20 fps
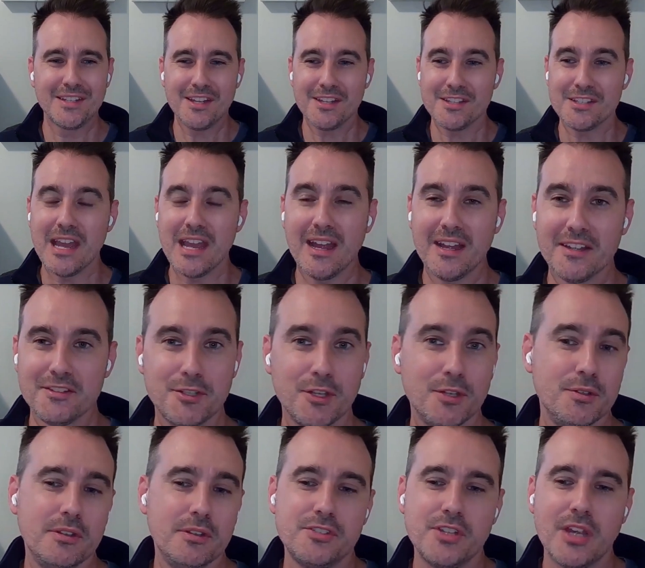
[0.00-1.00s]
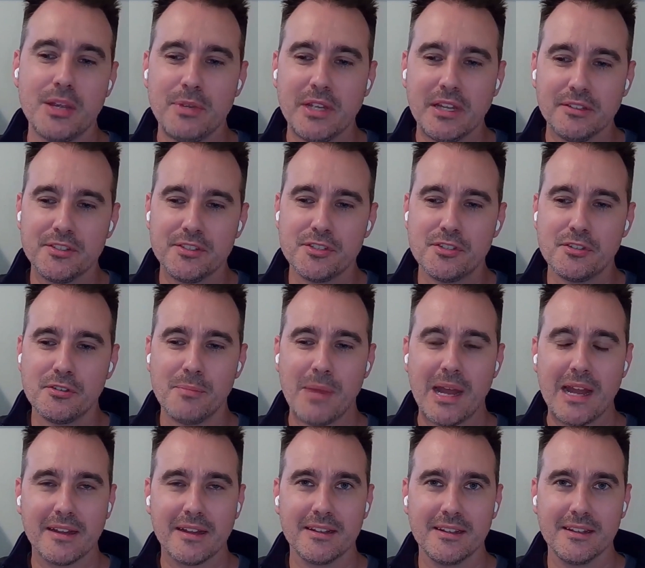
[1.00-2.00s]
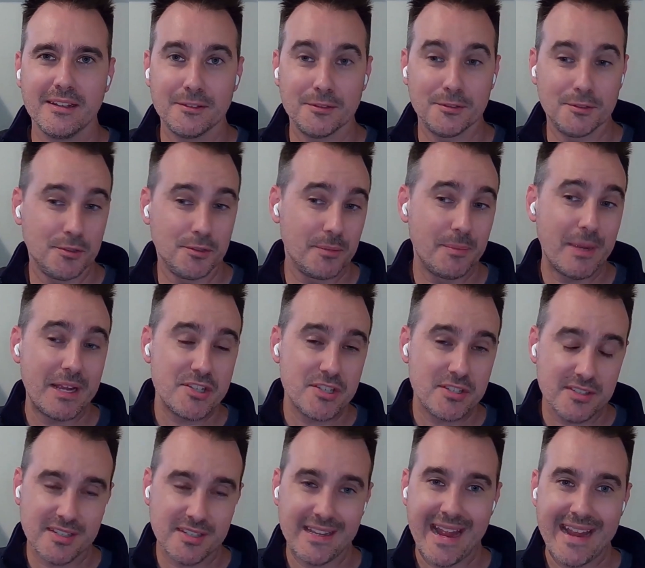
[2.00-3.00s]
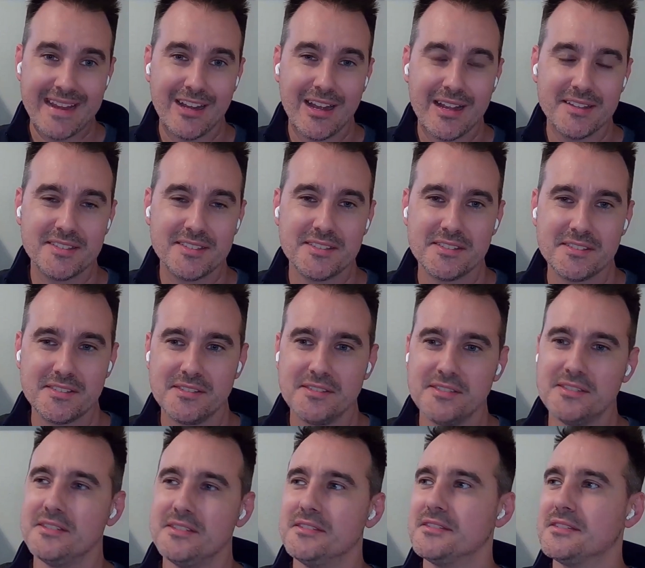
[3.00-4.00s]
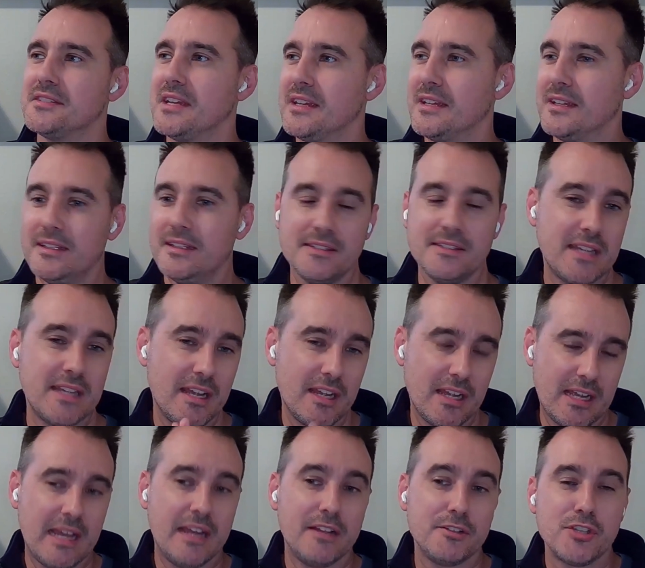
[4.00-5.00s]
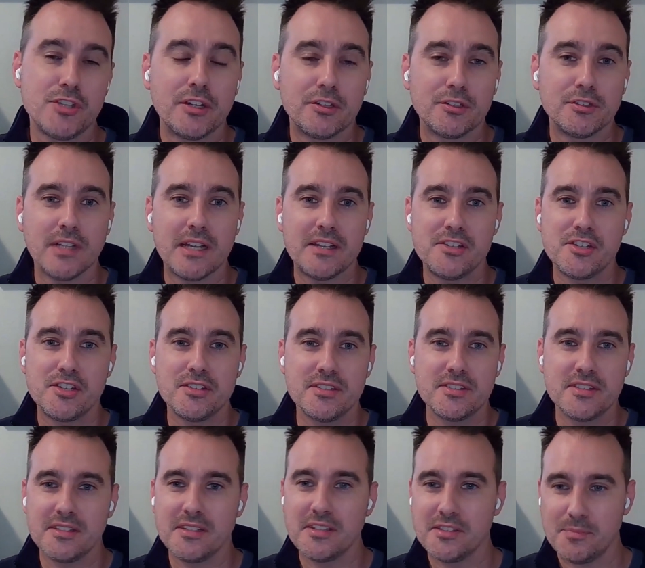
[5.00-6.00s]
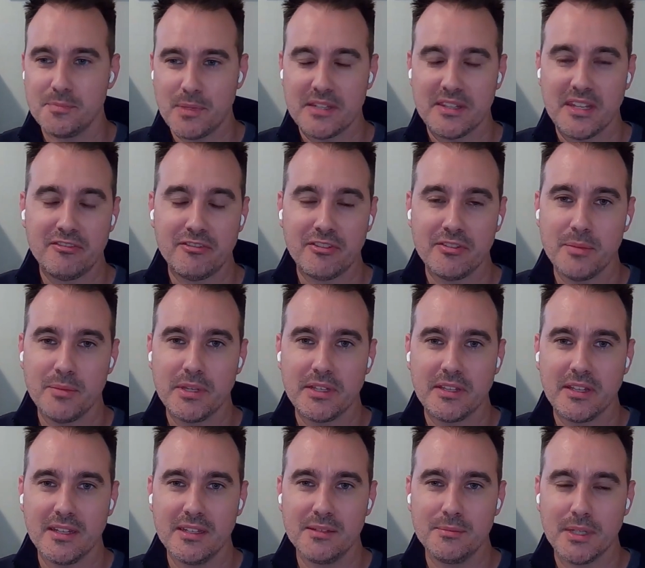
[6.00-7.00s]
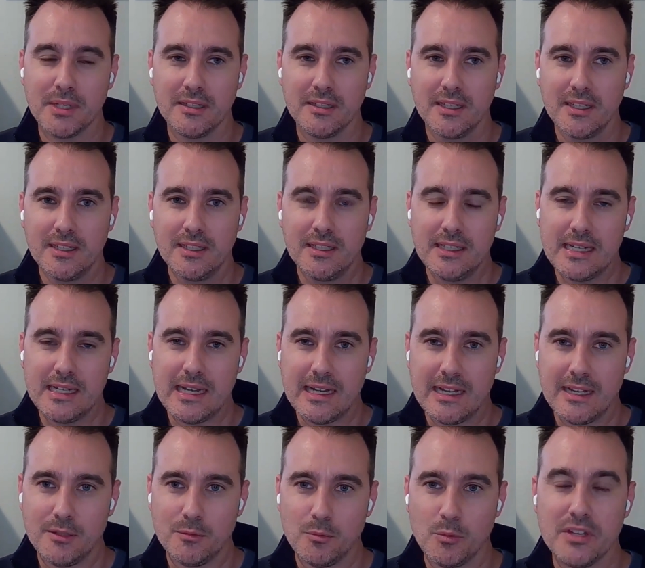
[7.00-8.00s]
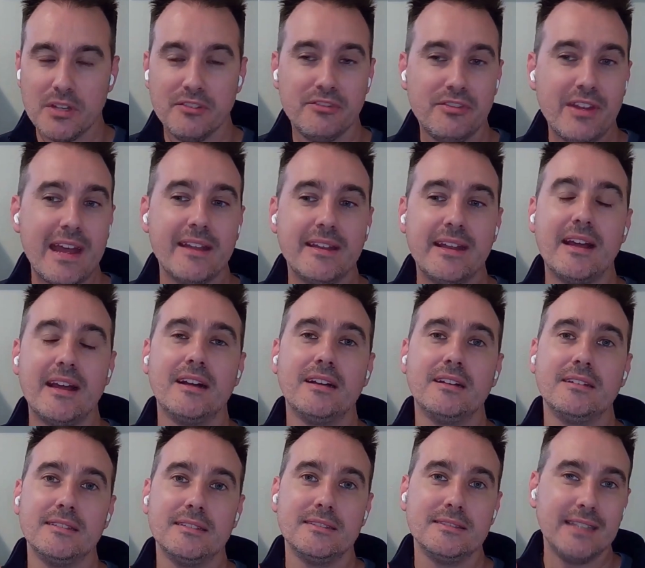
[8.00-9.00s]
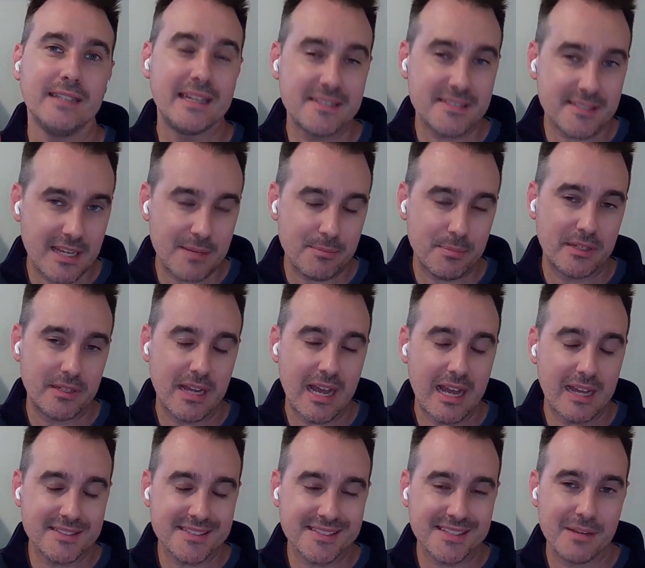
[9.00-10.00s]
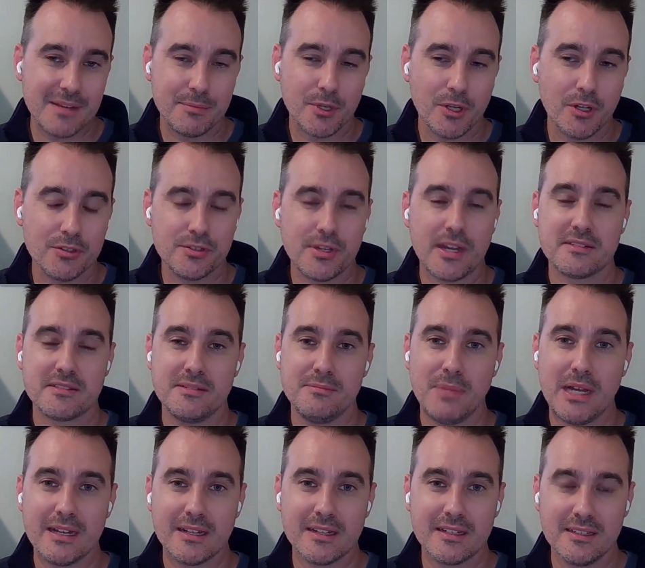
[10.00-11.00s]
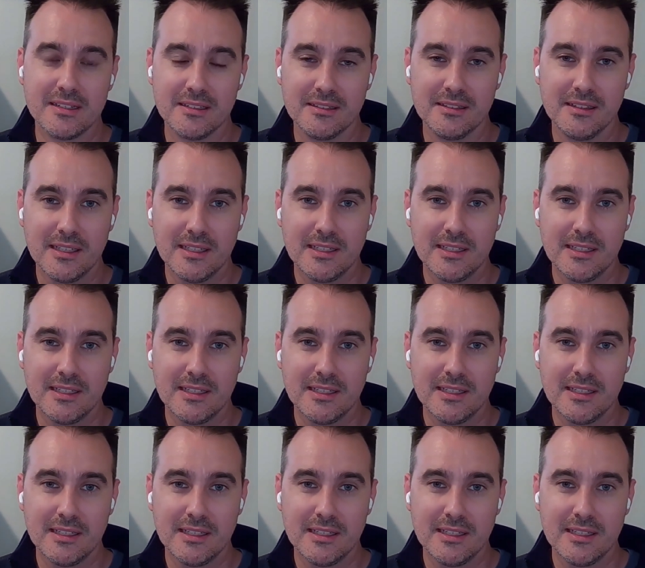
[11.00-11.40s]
Yeah. So JBL Digital Marketing Automations and AI Assistance is our general agency that's been there from the beginning. But we've had our landscape and hardscape contractor marketing